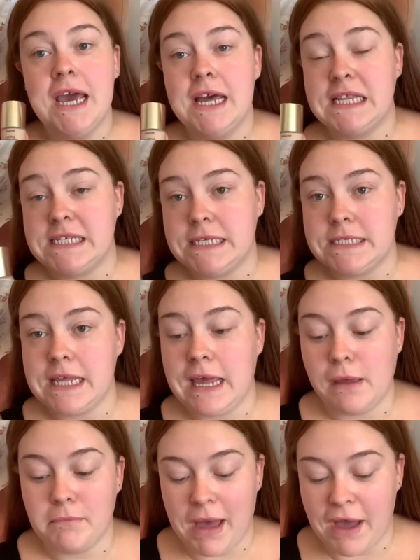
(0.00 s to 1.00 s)
This is the
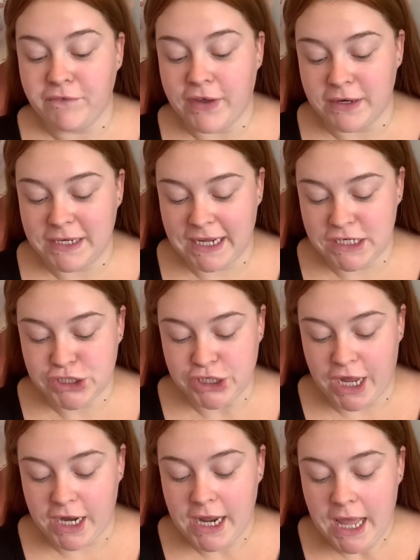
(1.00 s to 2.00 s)
matte
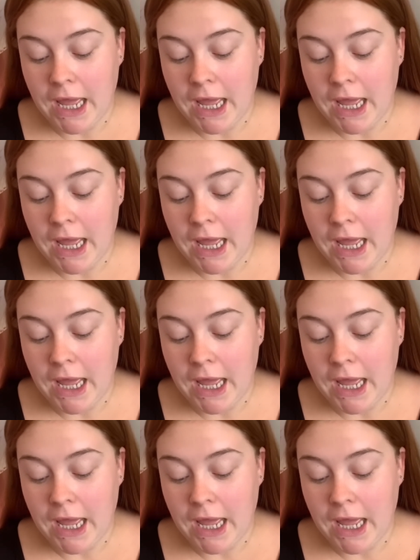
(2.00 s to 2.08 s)
foundation,